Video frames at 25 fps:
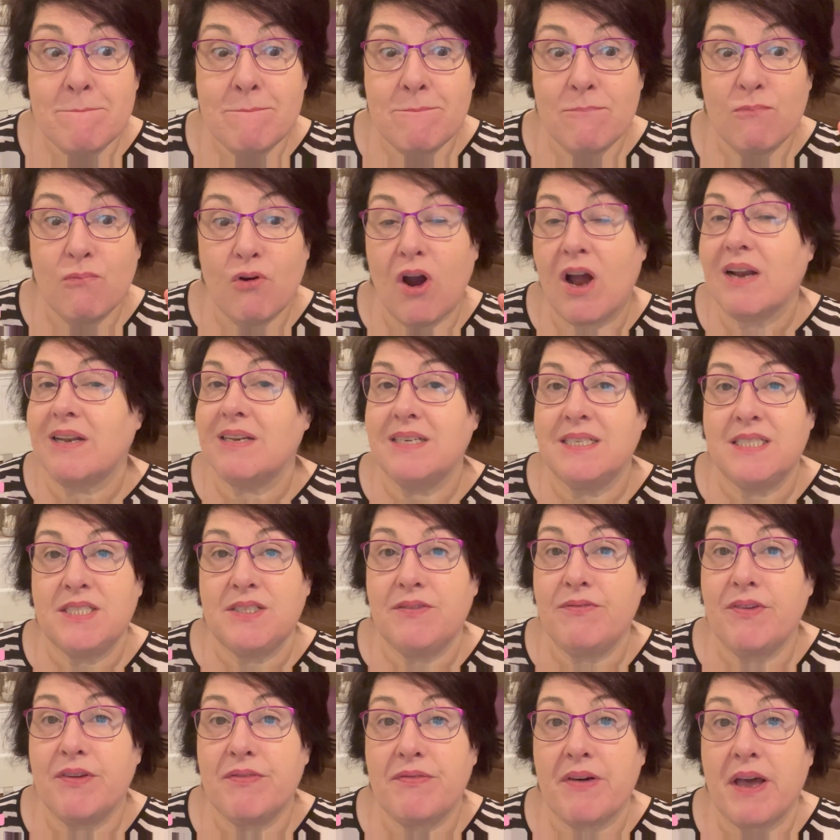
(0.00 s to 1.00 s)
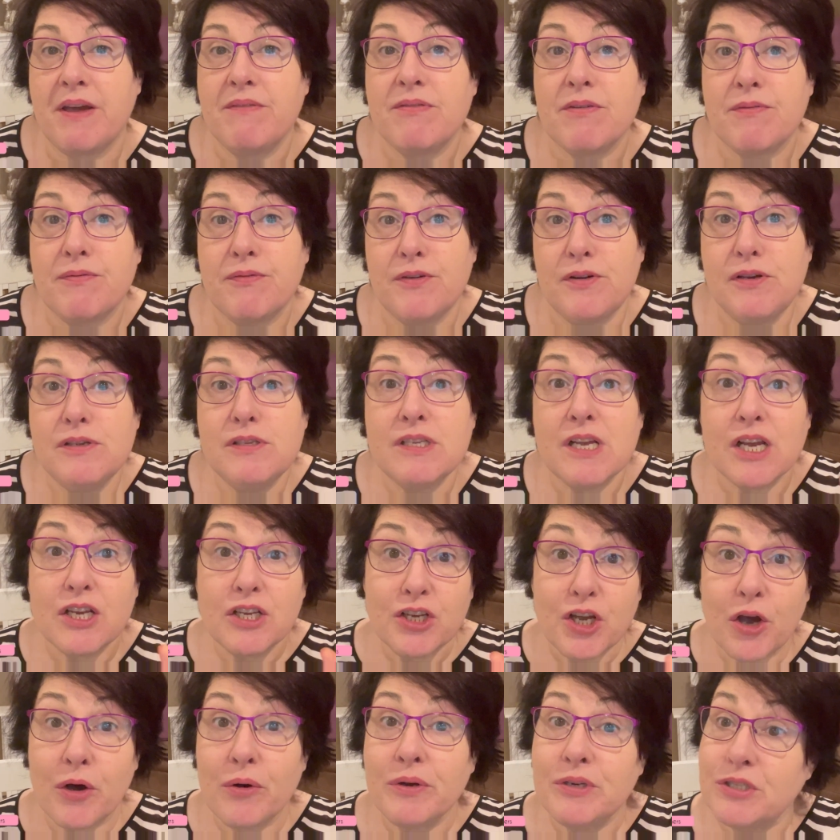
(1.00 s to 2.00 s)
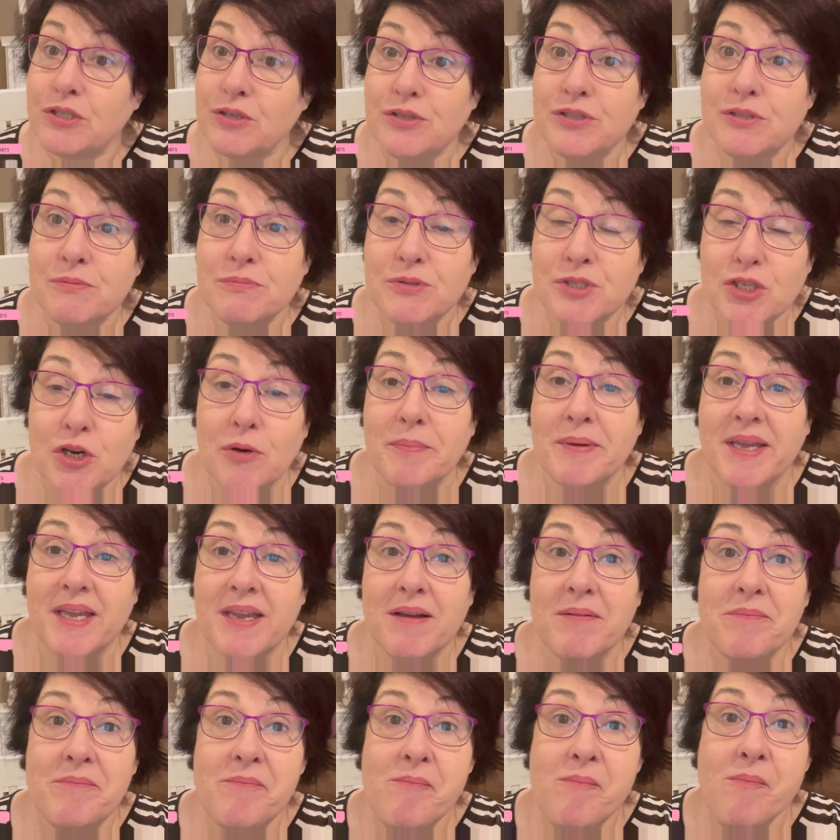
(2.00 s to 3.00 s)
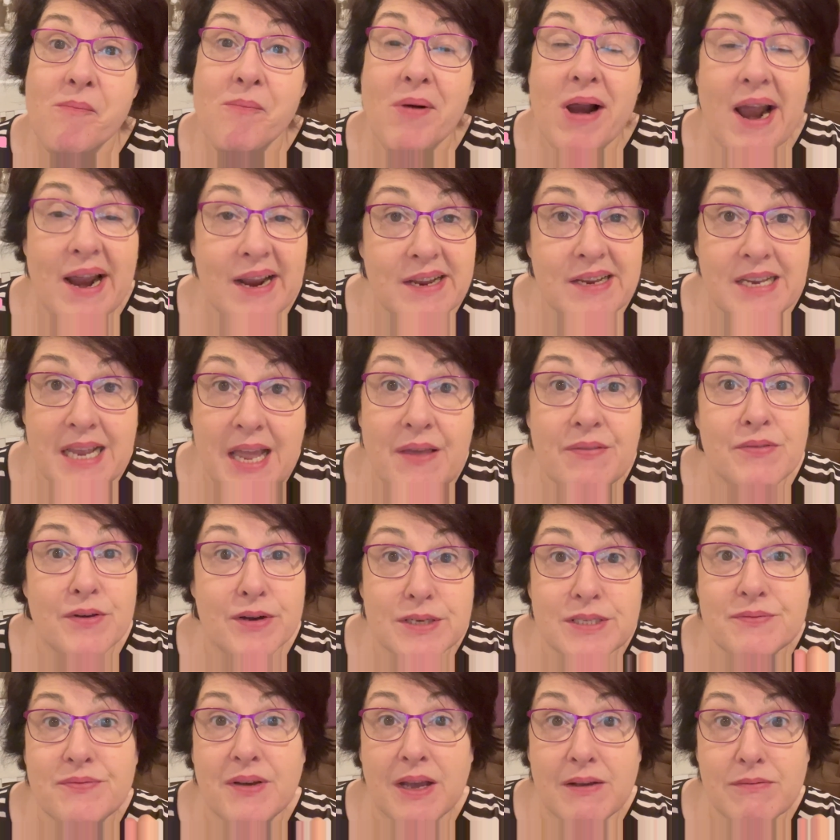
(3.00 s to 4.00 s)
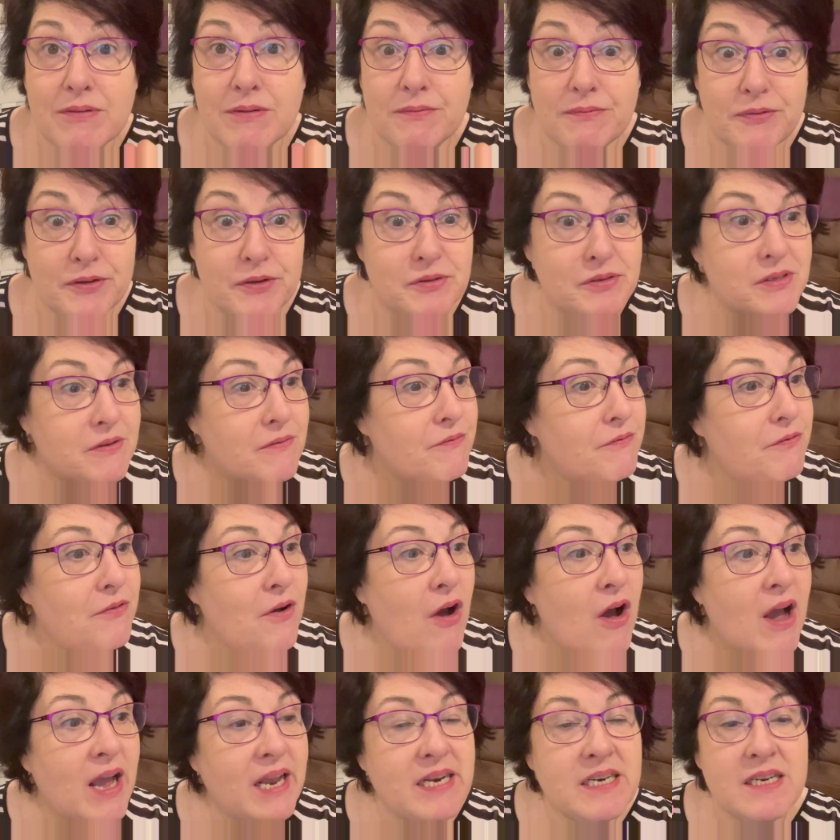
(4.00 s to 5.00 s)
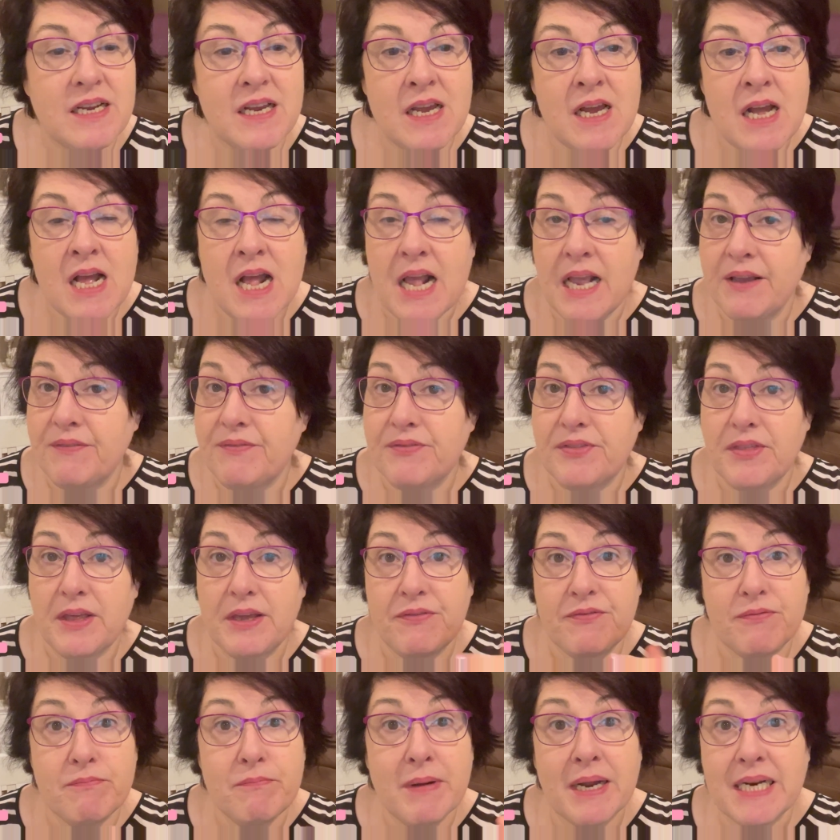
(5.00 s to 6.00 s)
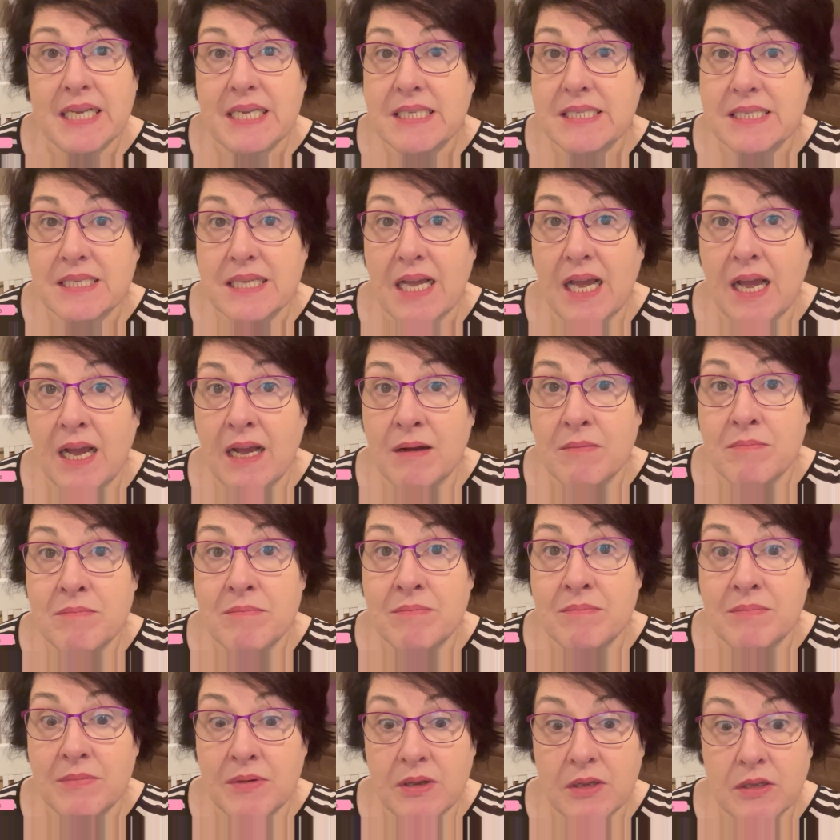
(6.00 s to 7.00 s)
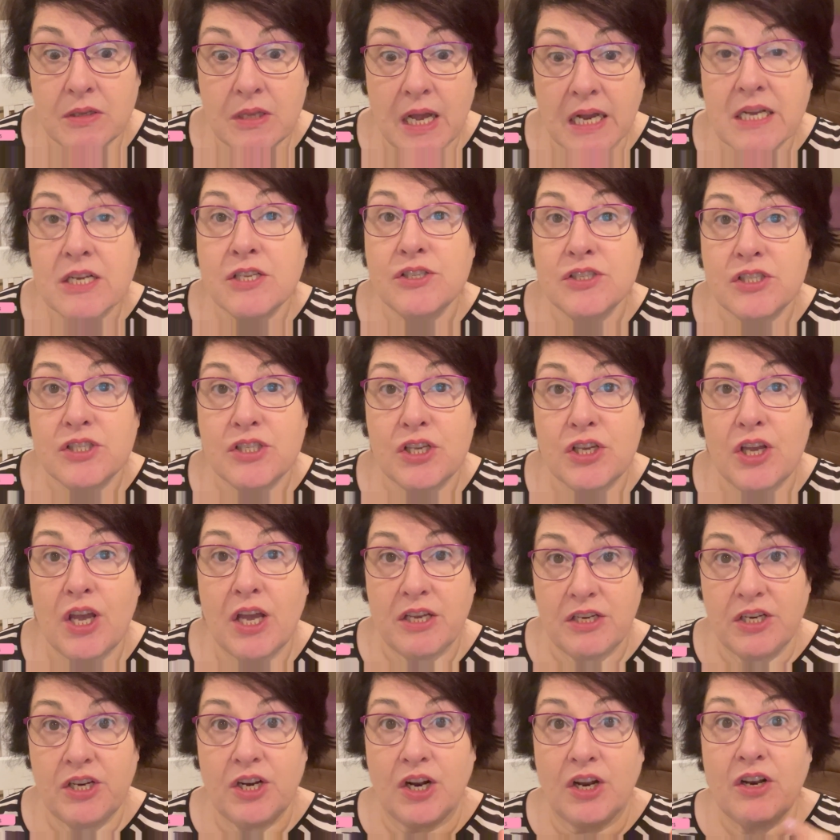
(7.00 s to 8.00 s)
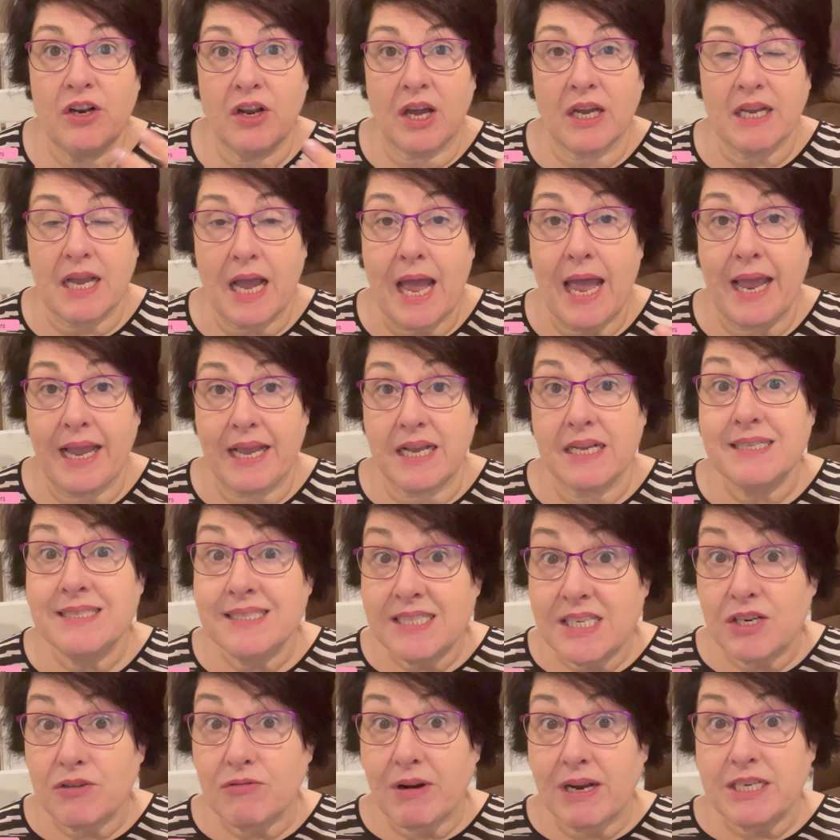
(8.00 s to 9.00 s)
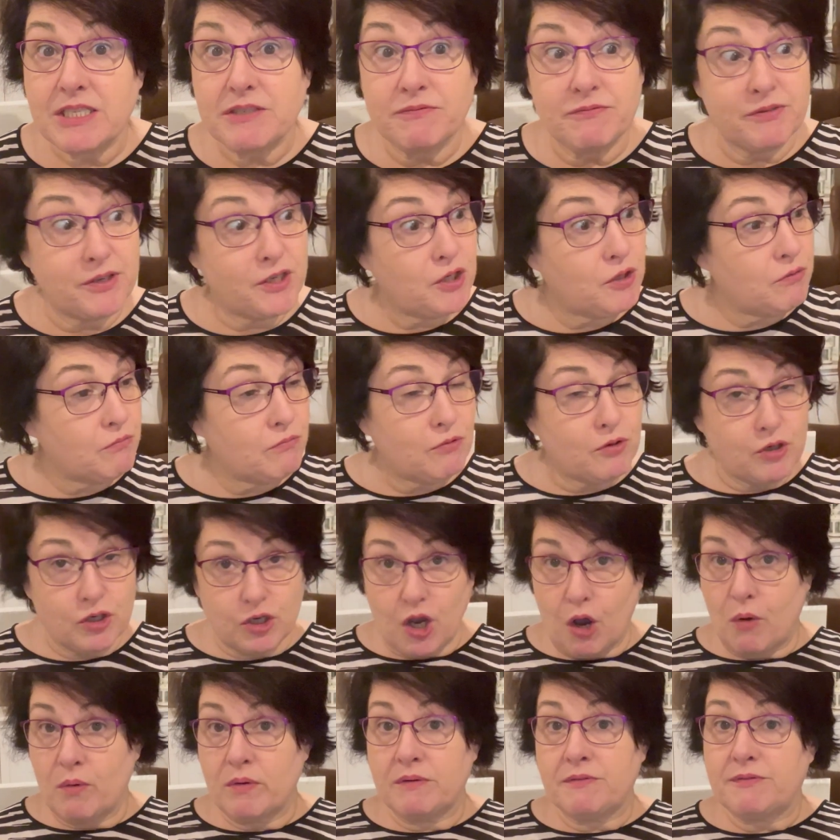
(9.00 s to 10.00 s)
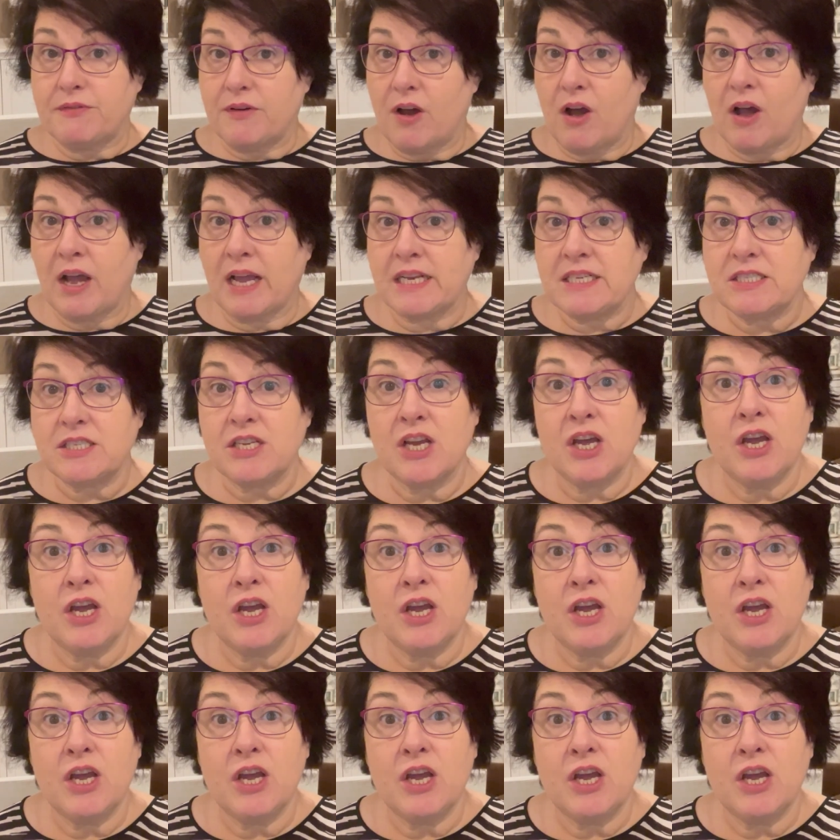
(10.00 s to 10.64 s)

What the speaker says: write a list of your favorite foods and go and do some shopping and get those favorite foods. Find if money's a concern, you know, like a consideration for you, go and find